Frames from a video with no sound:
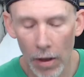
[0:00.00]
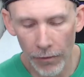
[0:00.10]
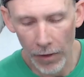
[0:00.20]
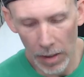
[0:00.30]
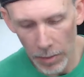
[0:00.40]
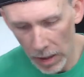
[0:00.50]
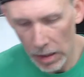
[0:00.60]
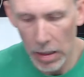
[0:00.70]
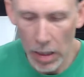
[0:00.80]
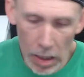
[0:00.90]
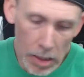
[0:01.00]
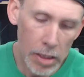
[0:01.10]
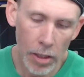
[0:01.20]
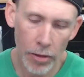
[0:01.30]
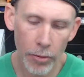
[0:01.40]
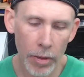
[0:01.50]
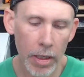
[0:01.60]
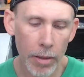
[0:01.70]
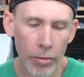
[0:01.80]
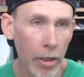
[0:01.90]
if anybody does three
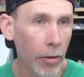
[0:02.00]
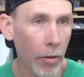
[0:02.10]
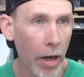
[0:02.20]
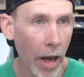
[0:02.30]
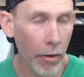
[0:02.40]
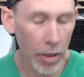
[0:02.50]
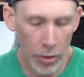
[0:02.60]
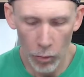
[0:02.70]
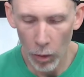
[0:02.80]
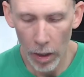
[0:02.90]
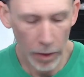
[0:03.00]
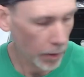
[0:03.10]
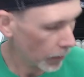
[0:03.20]
D printing right now and you want